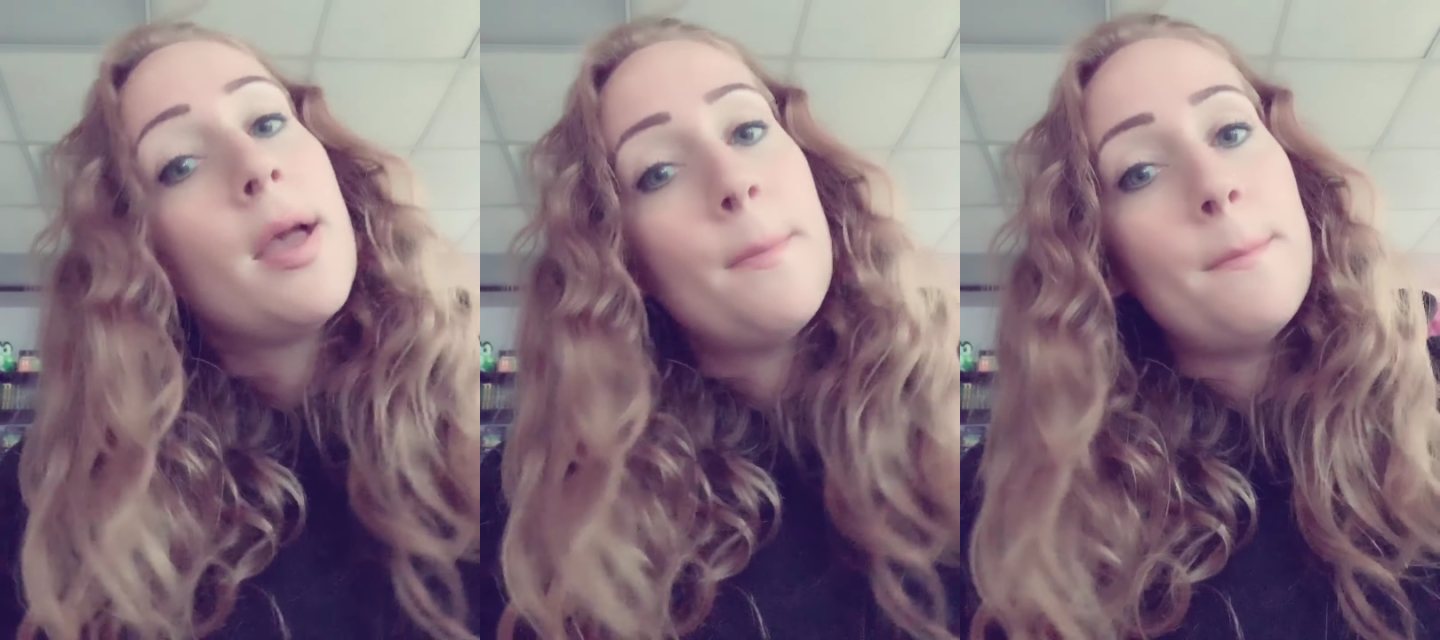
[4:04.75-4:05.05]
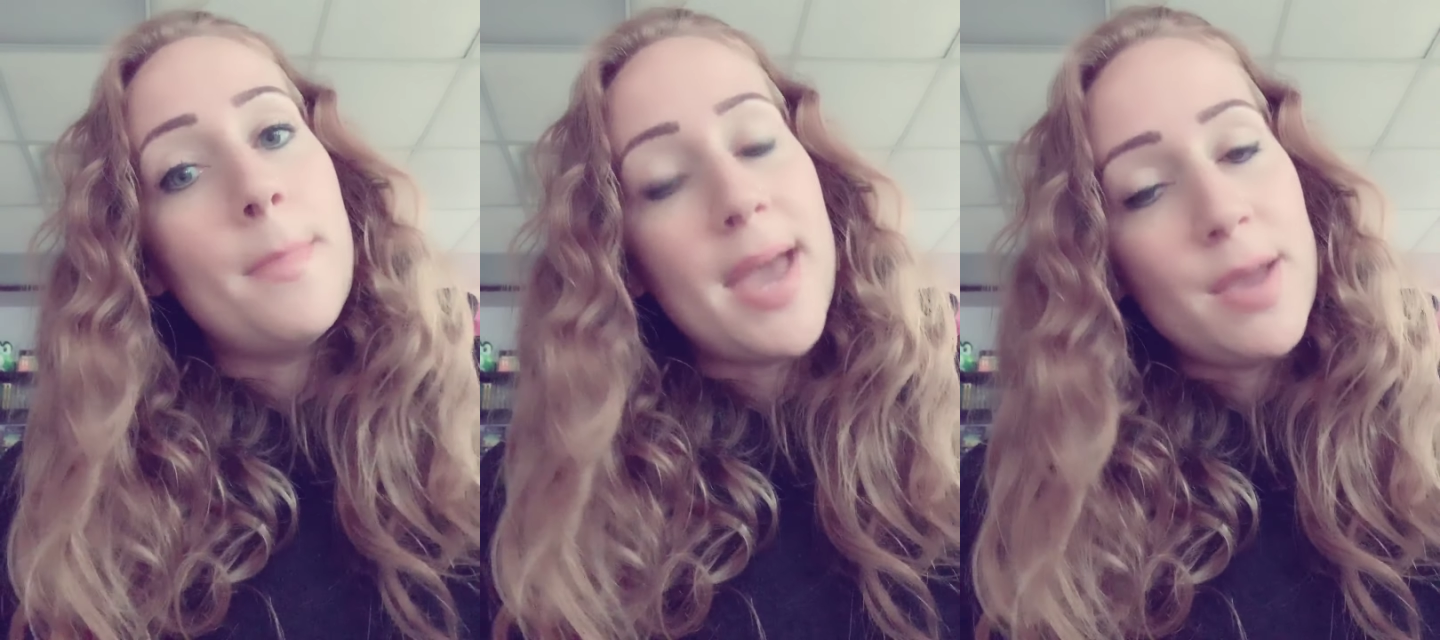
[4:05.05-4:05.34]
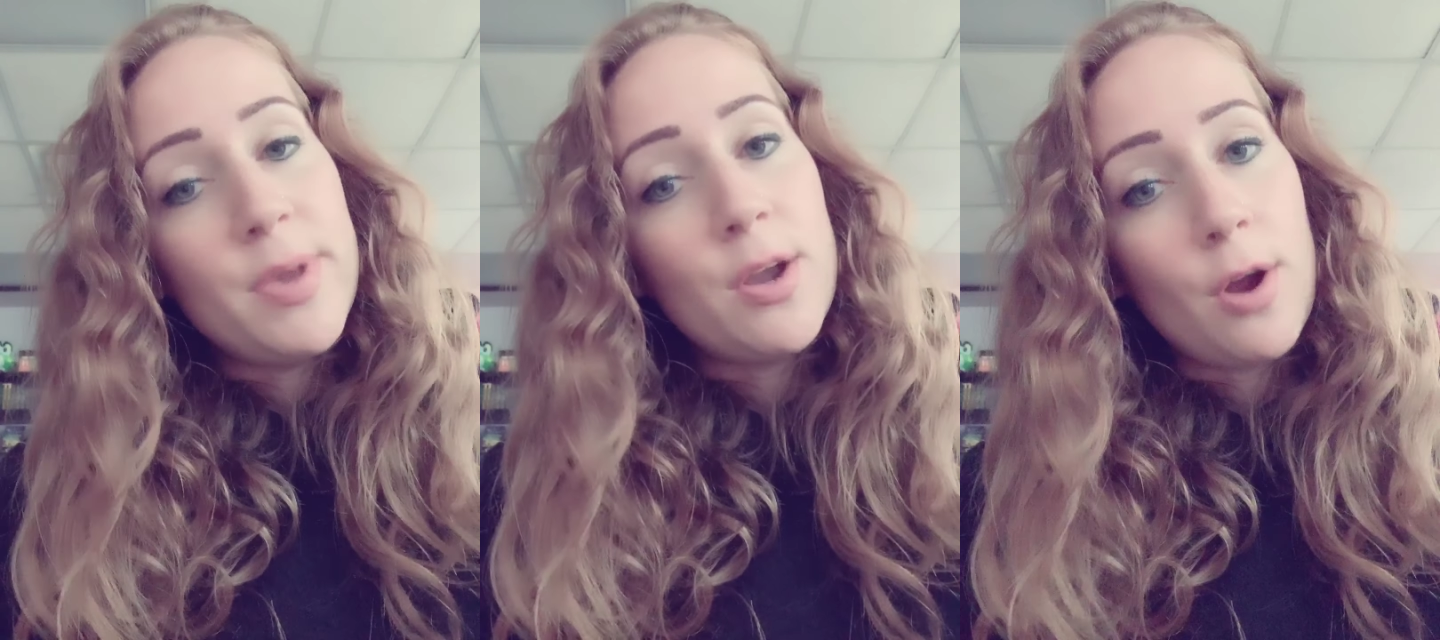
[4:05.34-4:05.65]

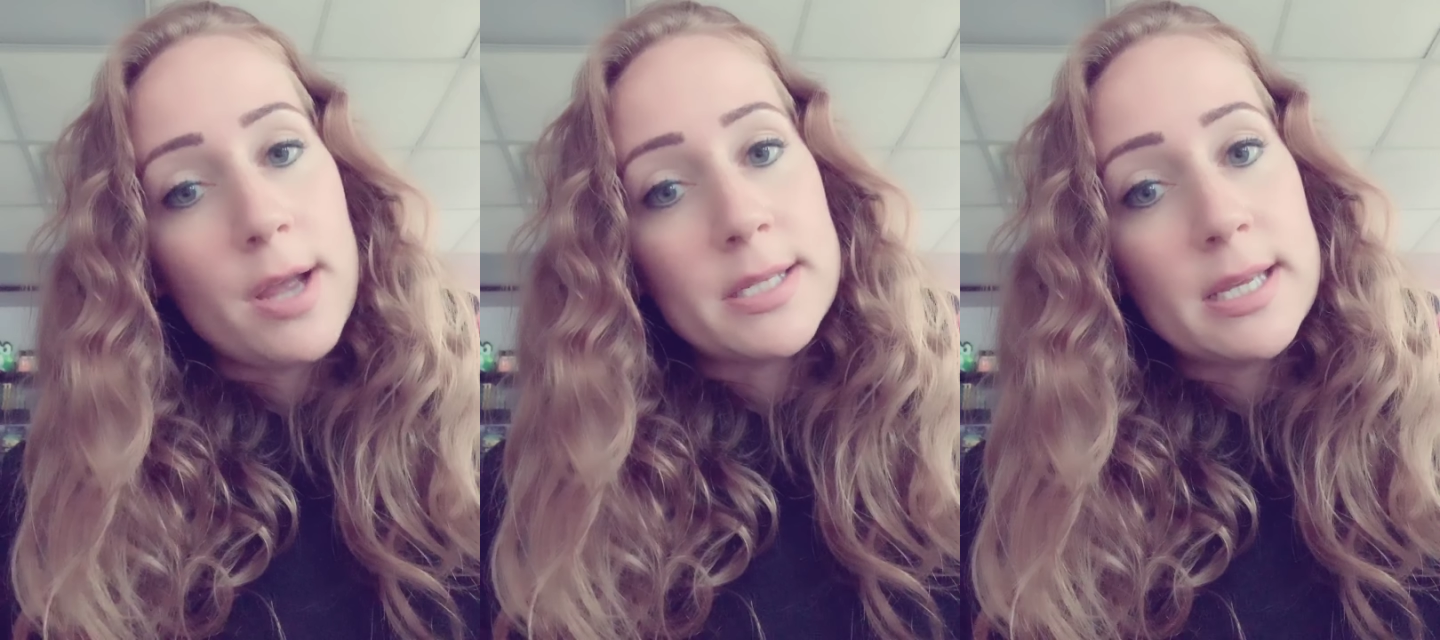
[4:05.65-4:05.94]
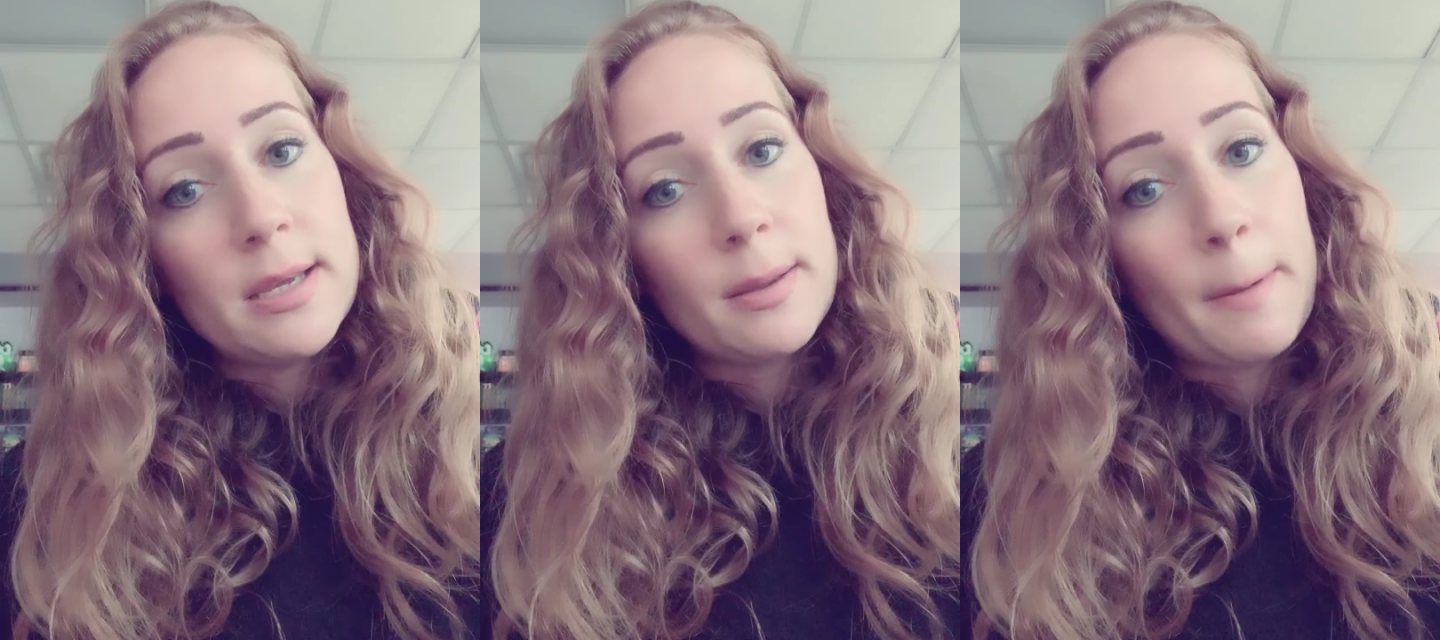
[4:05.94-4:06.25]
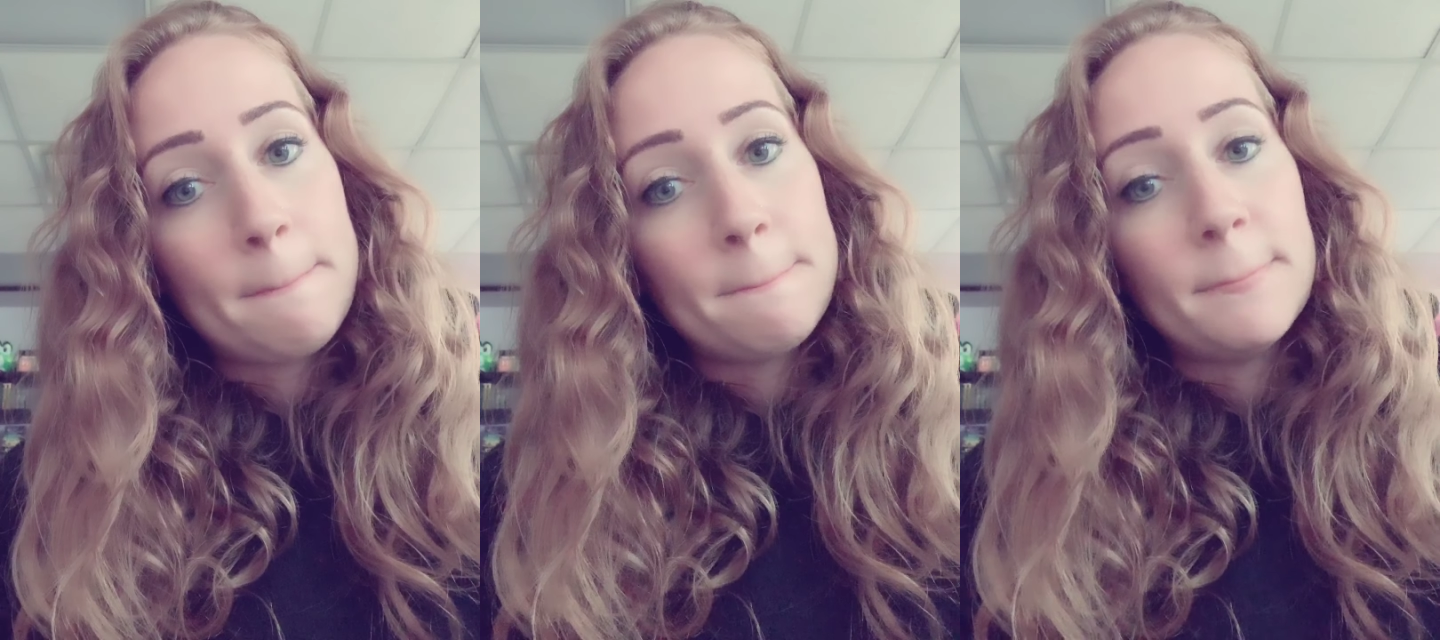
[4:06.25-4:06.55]
may be crazy
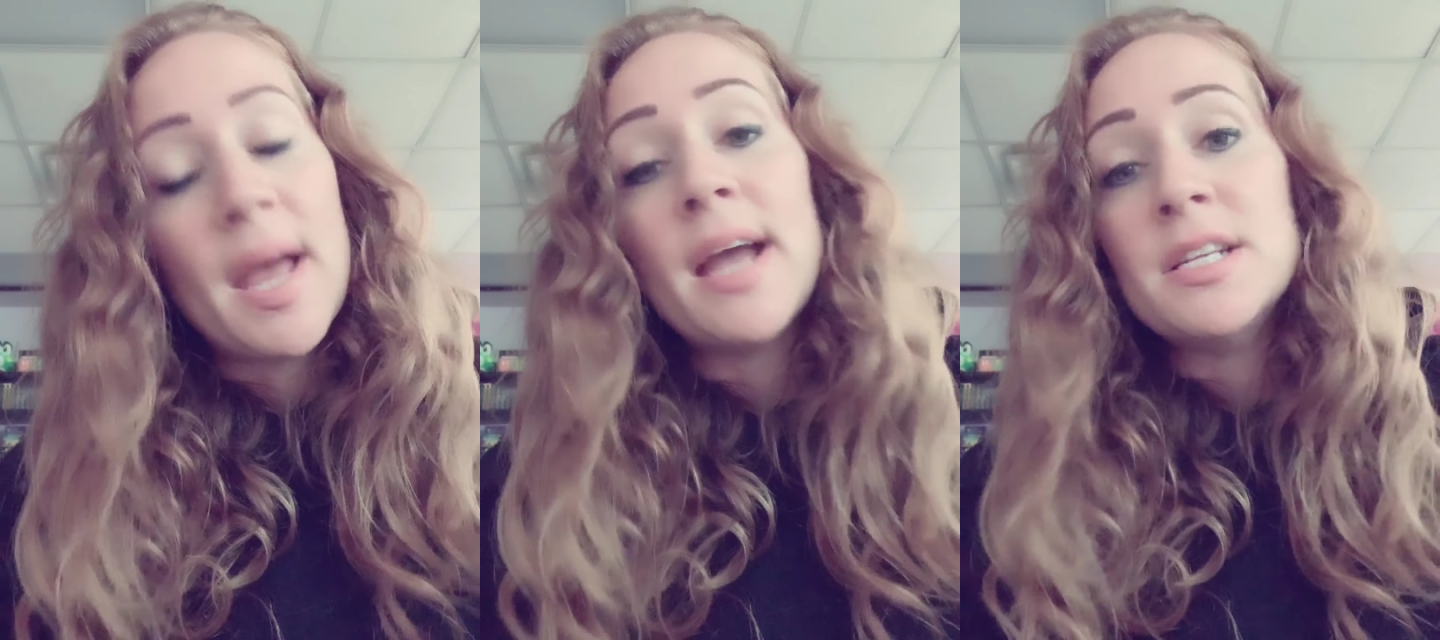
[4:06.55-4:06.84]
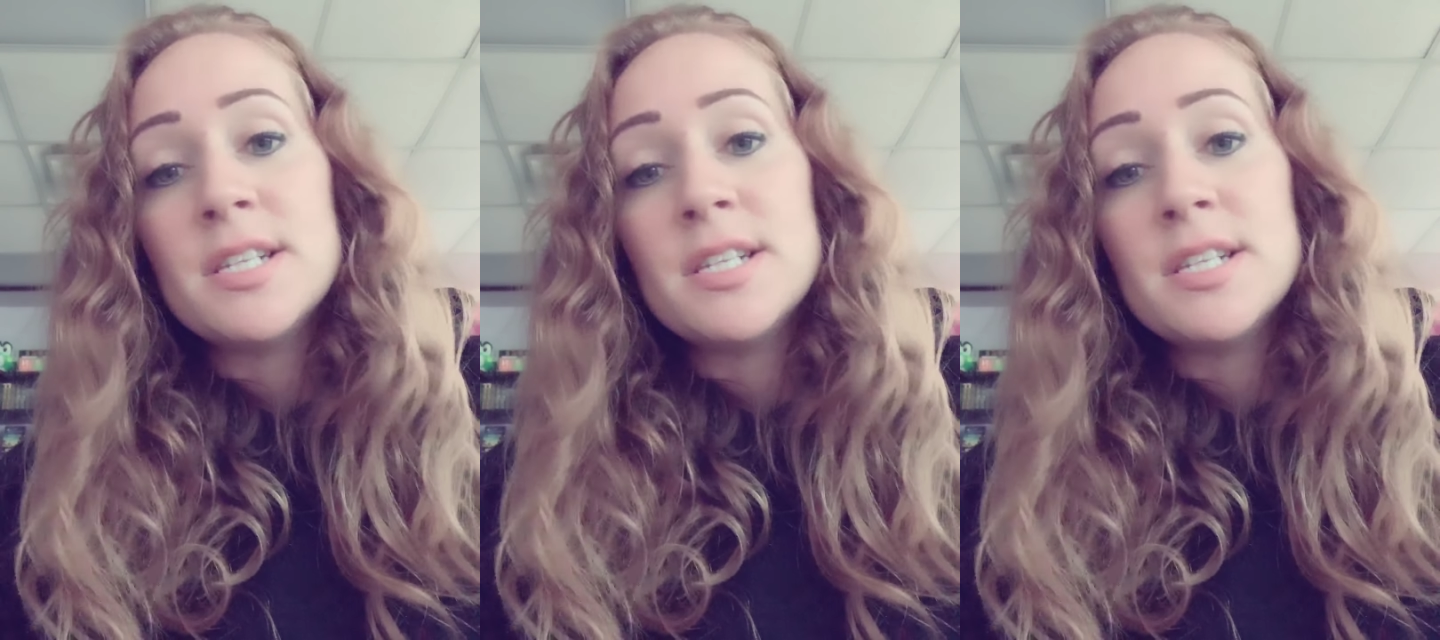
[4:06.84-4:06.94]
and